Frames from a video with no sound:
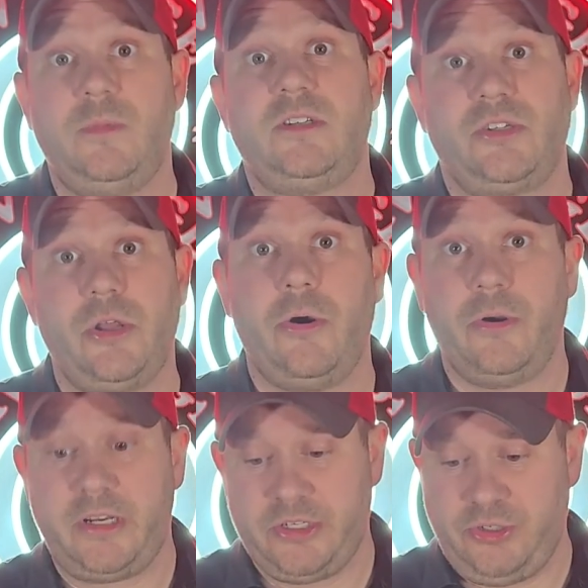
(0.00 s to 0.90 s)
be
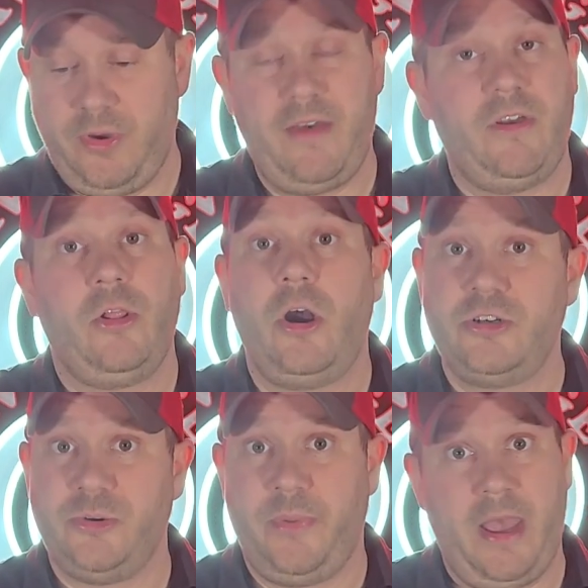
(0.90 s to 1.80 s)
slower because you have a
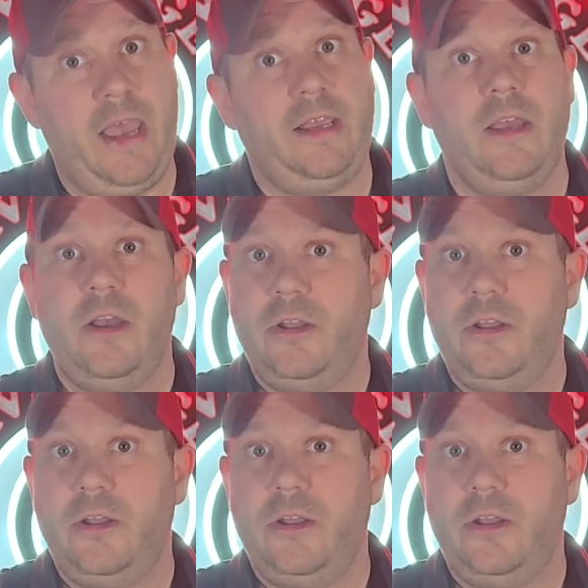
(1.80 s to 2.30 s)
larger bag.